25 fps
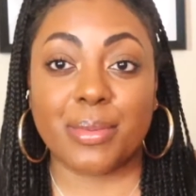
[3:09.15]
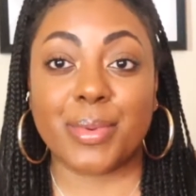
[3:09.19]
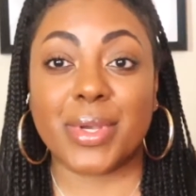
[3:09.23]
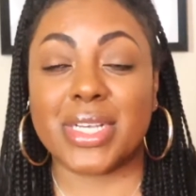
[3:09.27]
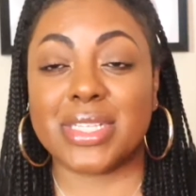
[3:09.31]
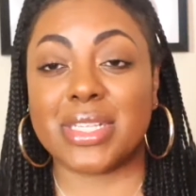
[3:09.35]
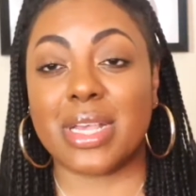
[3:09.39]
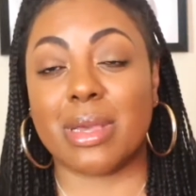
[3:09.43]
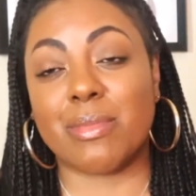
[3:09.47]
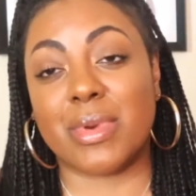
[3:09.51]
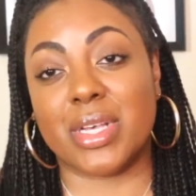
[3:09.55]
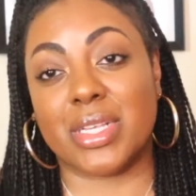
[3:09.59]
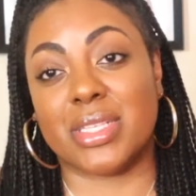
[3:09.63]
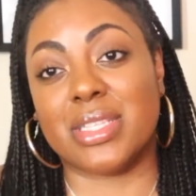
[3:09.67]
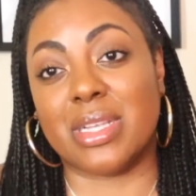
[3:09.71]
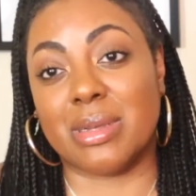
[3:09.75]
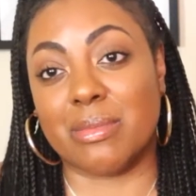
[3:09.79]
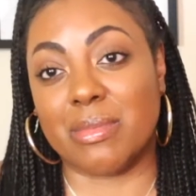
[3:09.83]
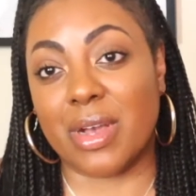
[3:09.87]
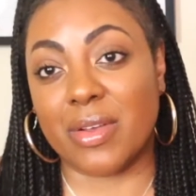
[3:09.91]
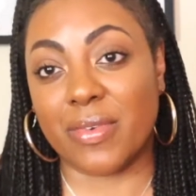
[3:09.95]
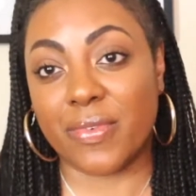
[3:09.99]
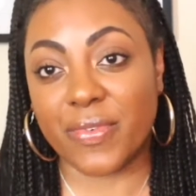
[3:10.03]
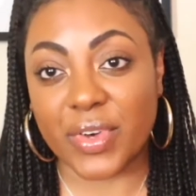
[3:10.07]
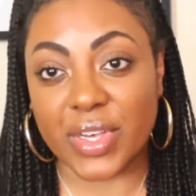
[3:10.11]
because I messed up
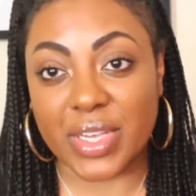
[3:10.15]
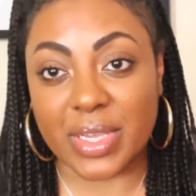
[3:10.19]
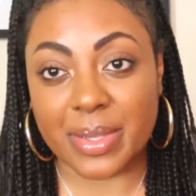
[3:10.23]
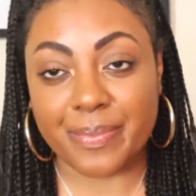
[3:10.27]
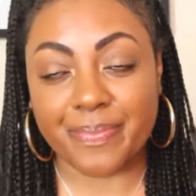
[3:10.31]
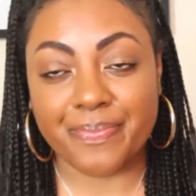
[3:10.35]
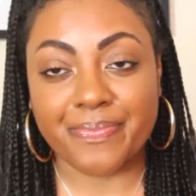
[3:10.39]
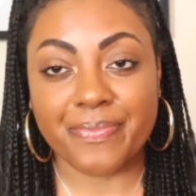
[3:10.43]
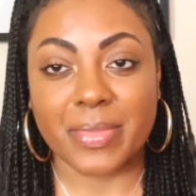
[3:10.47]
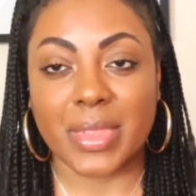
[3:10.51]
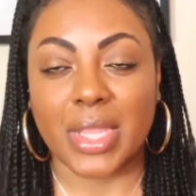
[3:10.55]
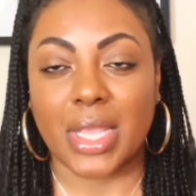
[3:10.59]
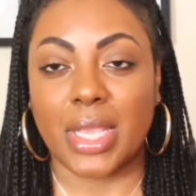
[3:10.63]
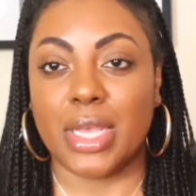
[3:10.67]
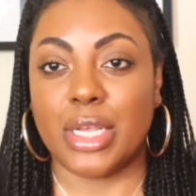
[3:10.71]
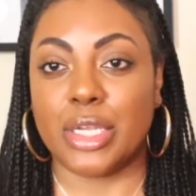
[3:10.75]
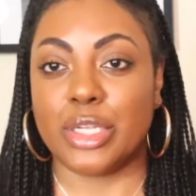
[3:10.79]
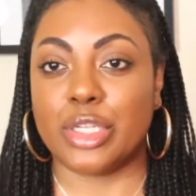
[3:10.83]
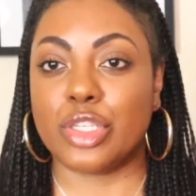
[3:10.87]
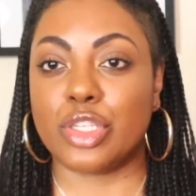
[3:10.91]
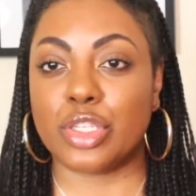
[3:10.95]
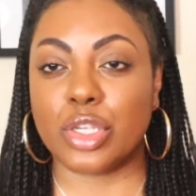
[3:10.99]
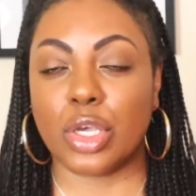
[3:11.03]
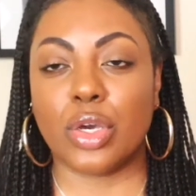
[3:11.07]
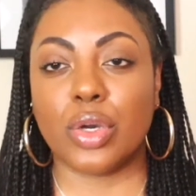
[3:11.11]
my foot.
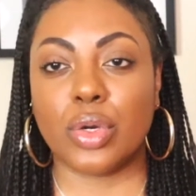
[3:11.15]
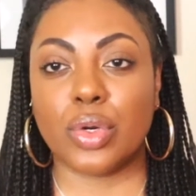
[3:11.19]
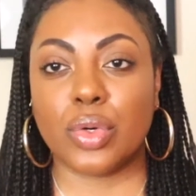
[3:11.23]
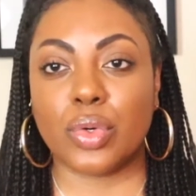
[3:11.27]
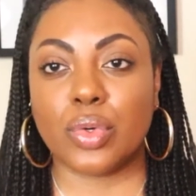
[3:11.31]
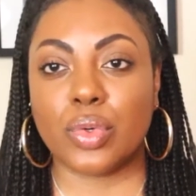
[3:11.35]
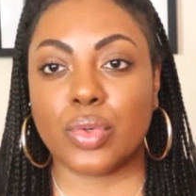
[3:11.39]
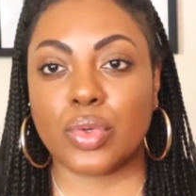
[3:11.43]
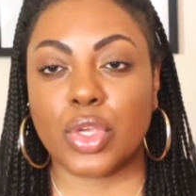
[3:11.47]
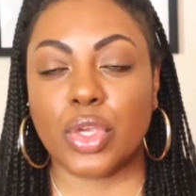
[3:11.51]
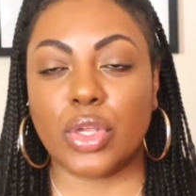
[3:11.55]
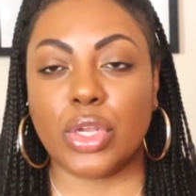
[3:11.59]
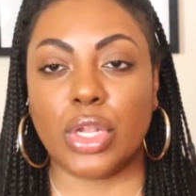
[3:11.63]
So,